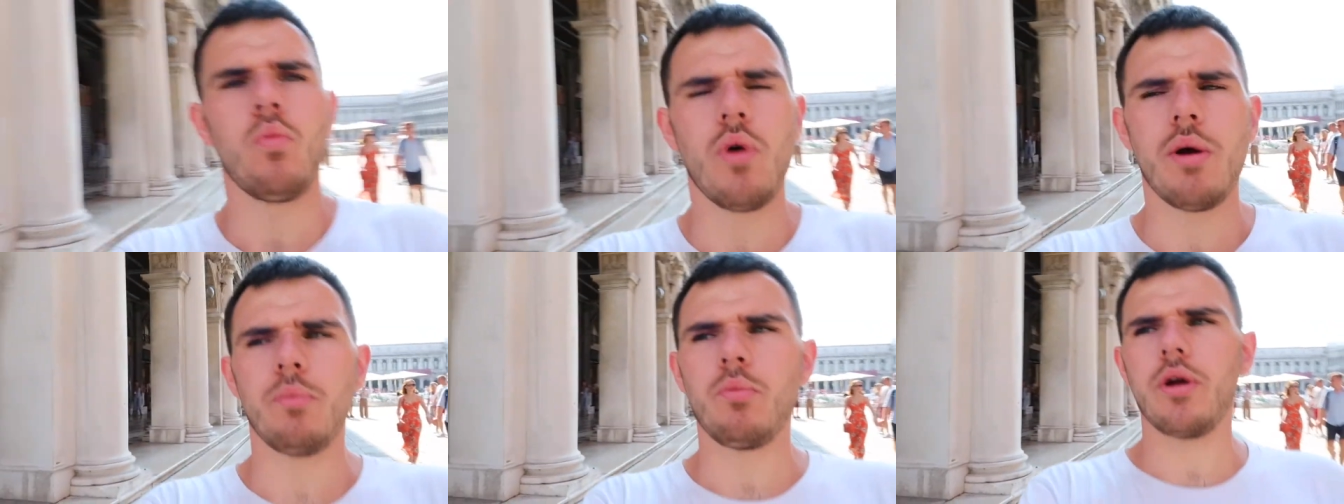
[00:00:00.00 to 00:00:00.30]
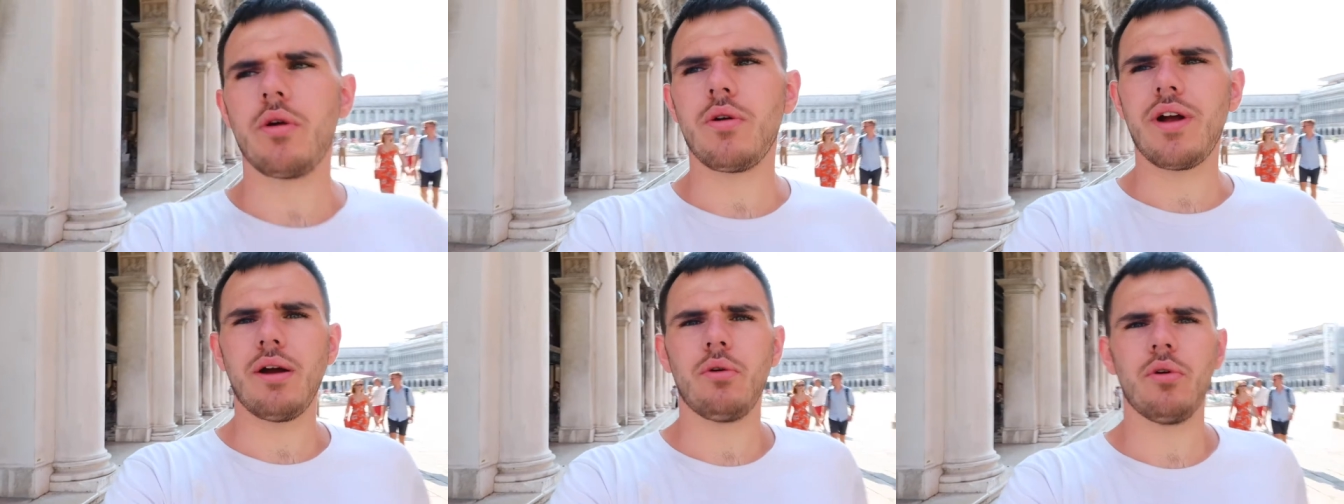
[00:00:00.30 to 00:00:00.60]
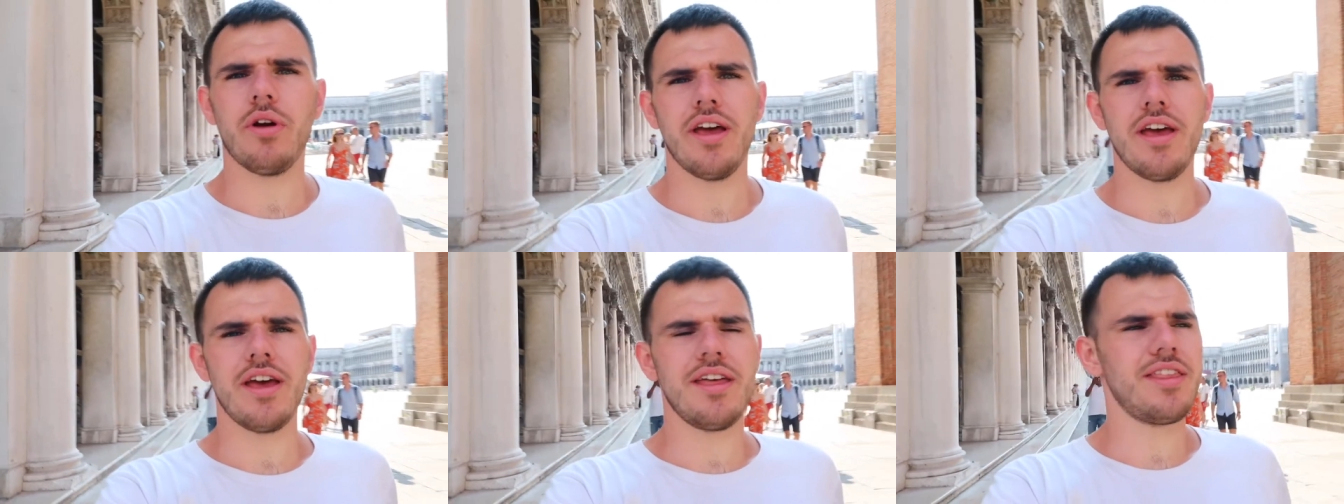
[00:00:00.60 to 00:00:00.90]
when we were
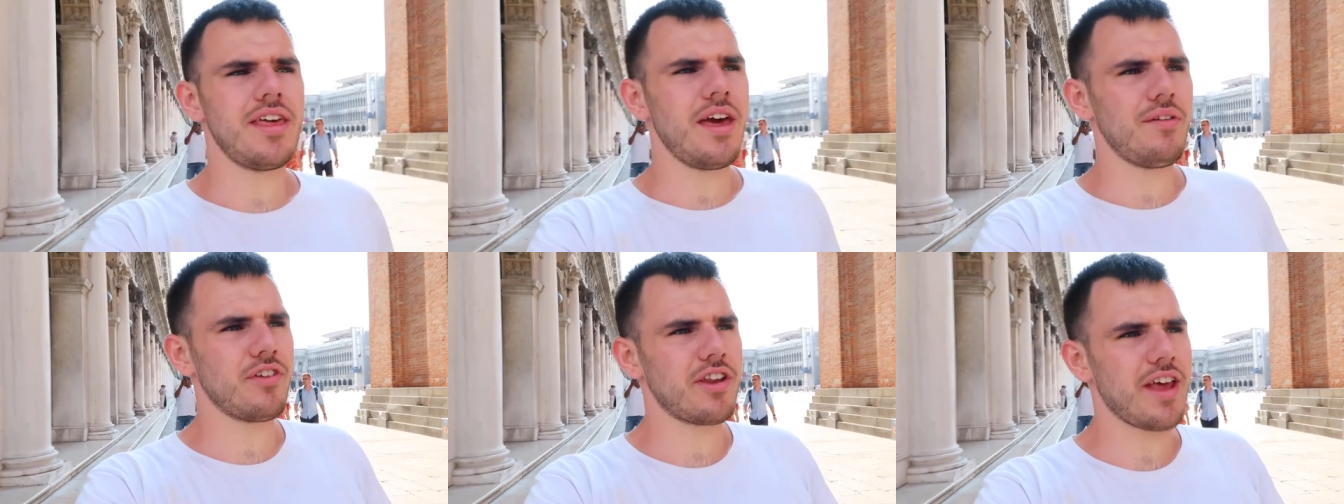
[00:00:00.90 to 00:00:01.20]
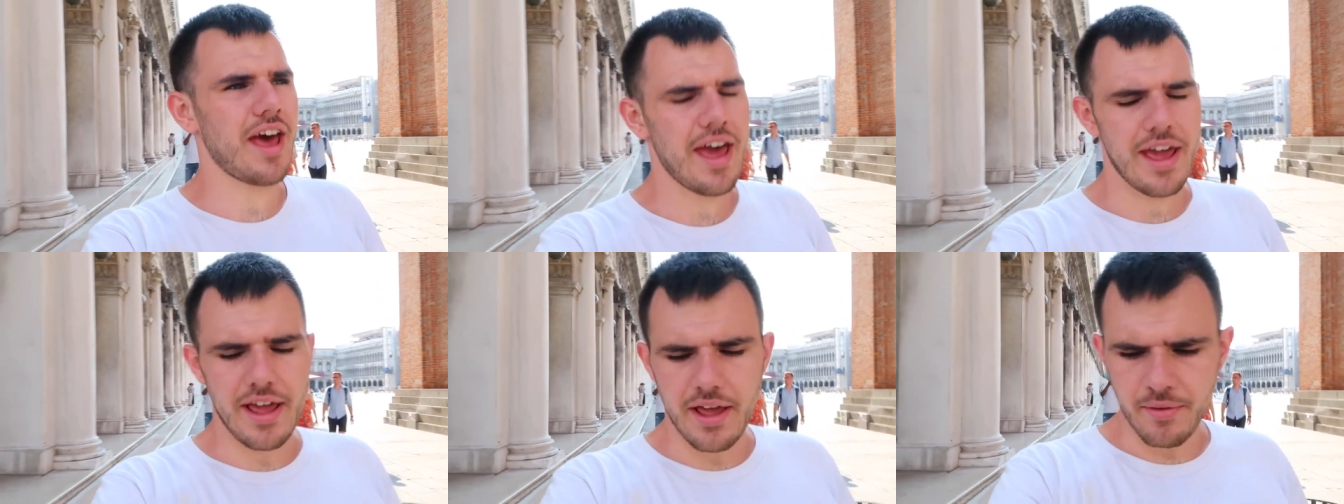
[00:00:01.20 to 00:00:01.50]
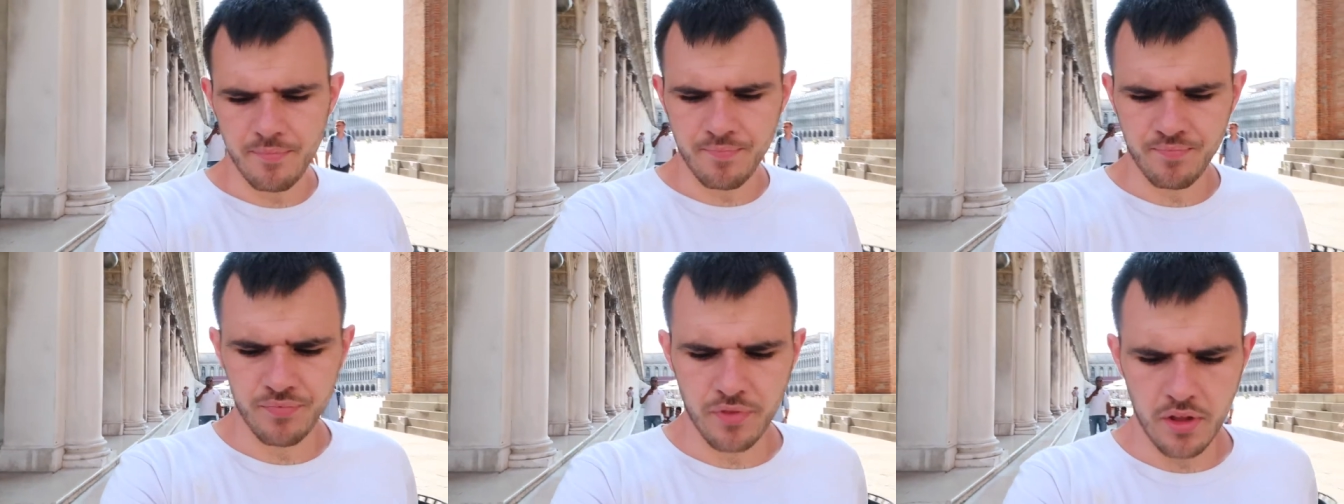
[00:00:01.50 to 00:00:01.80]
out here the other day,
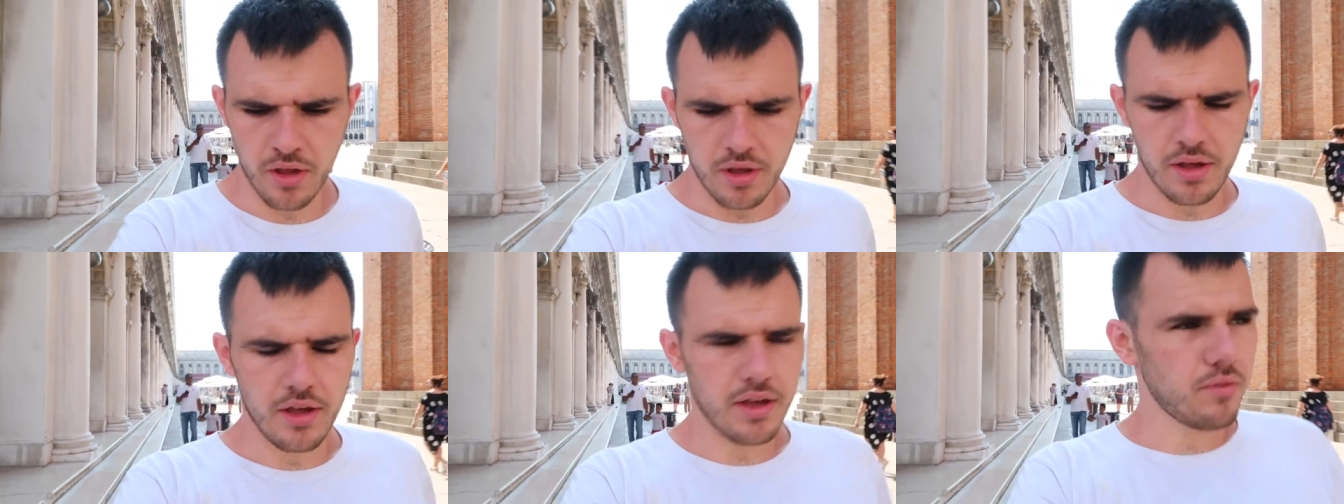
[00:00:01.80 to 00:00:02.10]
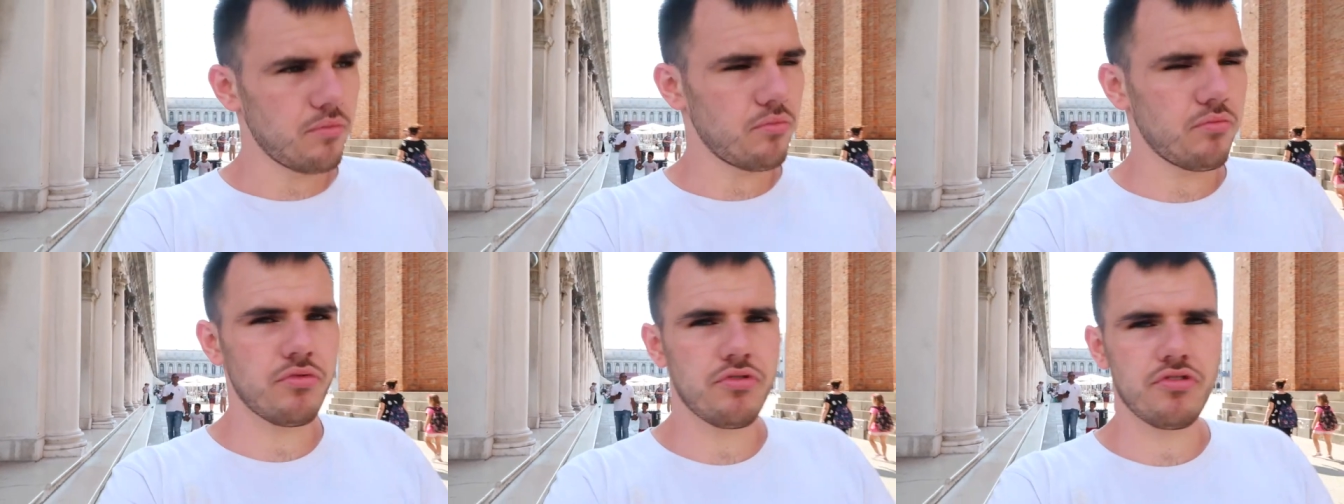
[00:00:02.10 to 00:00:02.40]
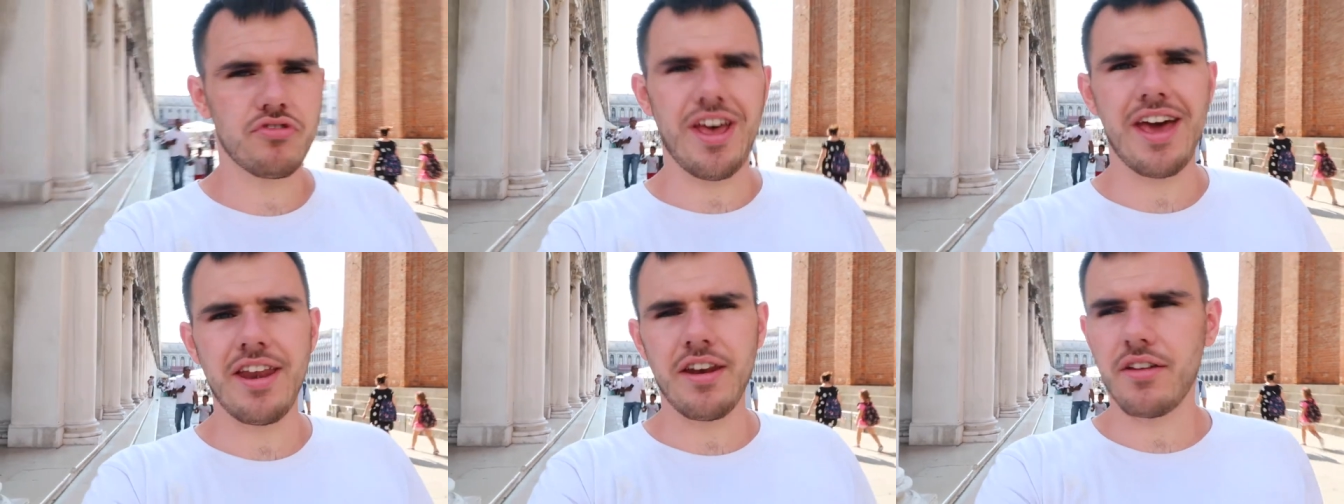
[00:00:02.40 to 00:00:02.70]
it was
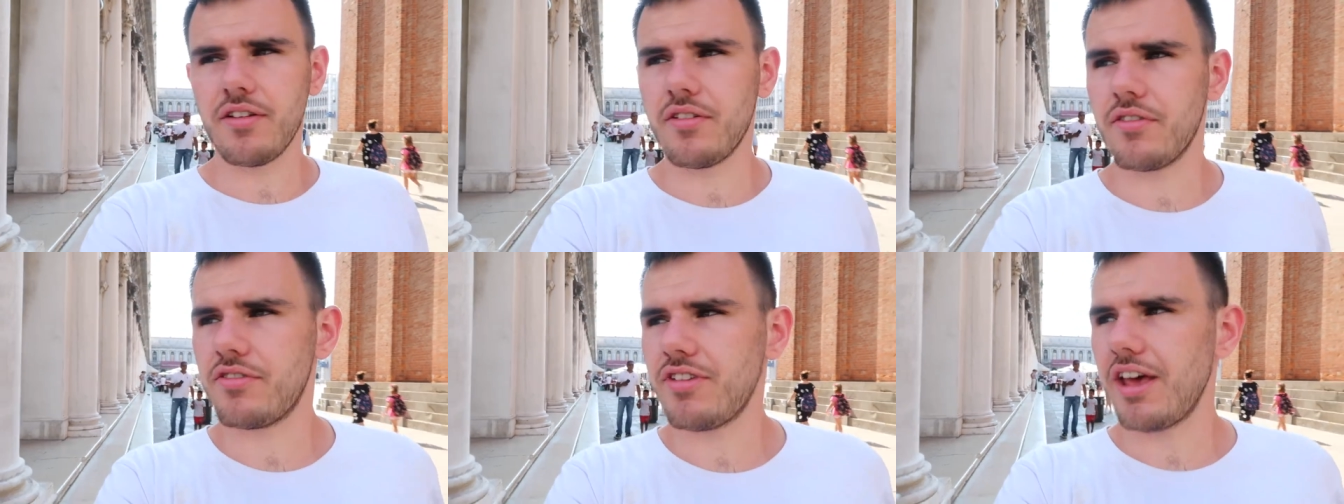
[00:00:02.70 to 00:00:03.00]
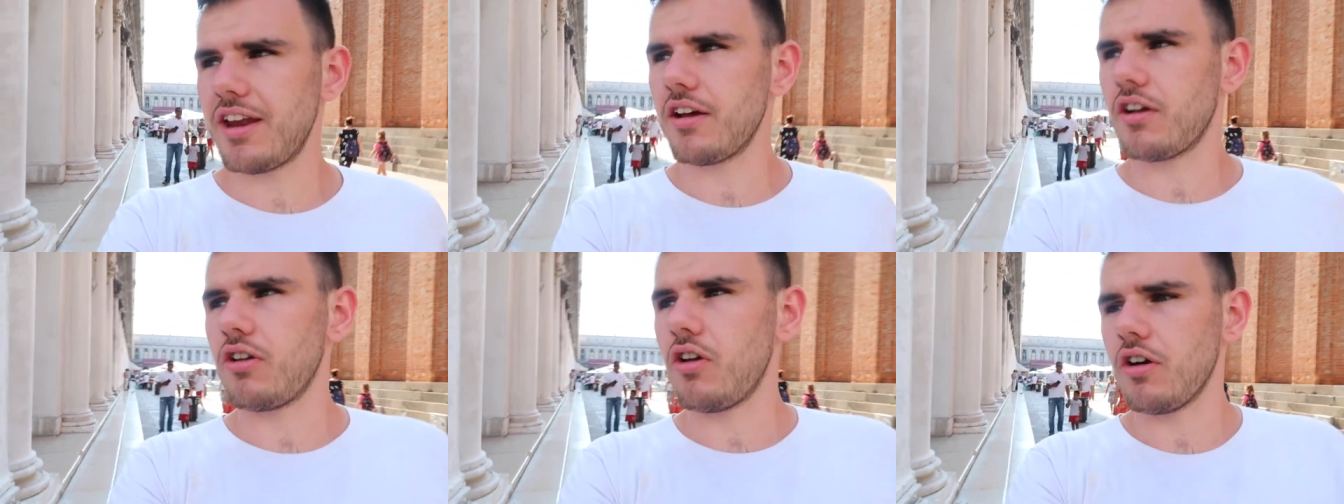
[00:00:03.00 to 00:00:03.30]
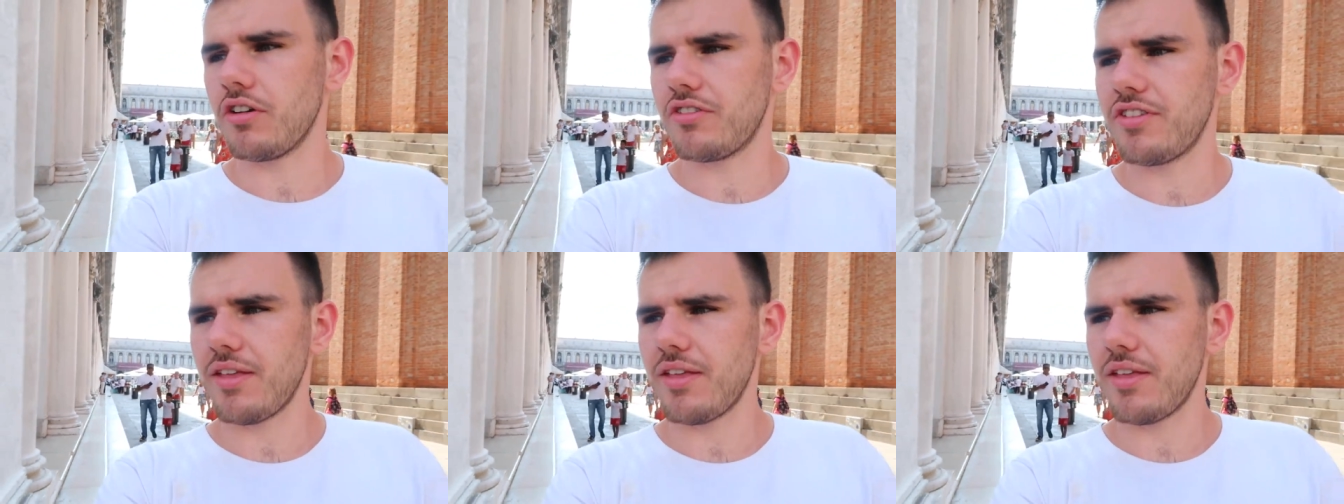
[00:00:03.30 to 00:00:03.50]
10 o'clock,